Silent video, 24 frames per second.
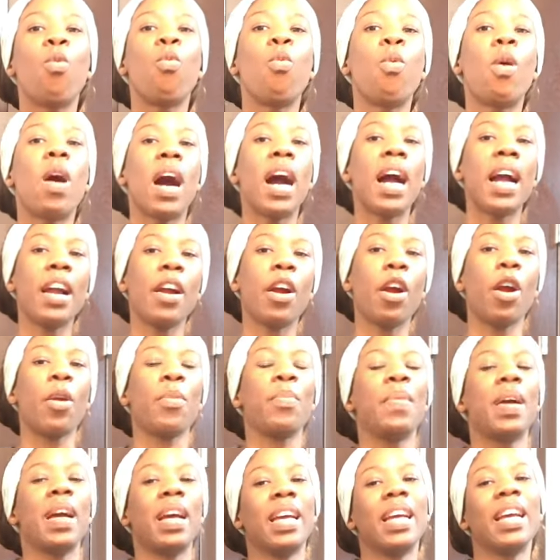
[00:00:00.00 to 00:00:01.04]
why
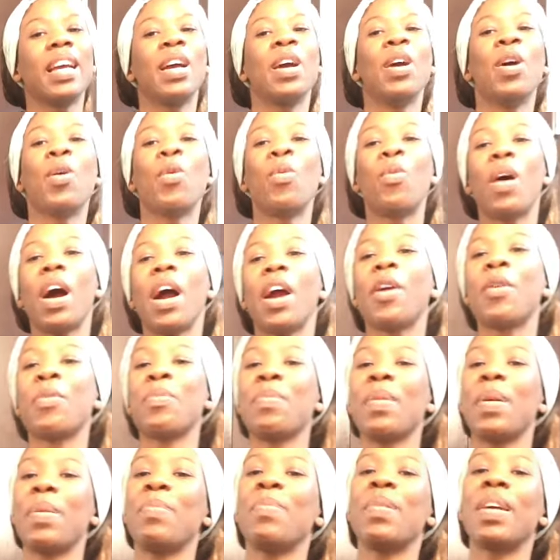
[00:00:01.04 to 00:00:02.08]
are my, why are
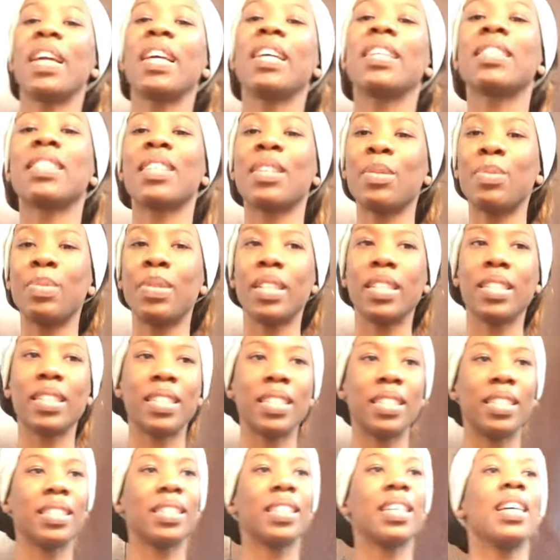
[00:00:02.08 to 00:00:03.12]
my pants up like
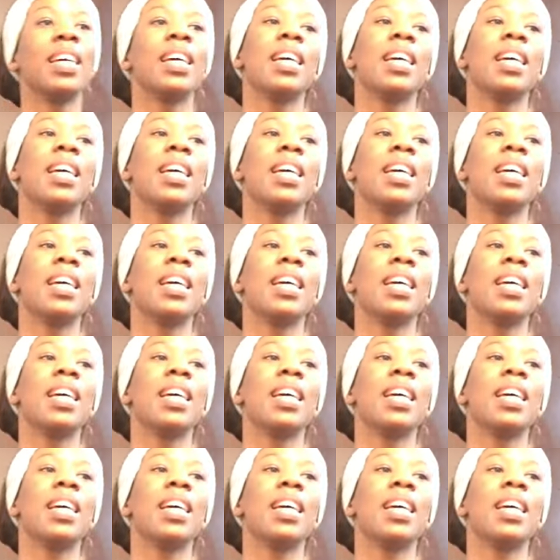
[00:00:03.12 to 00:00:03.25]
this?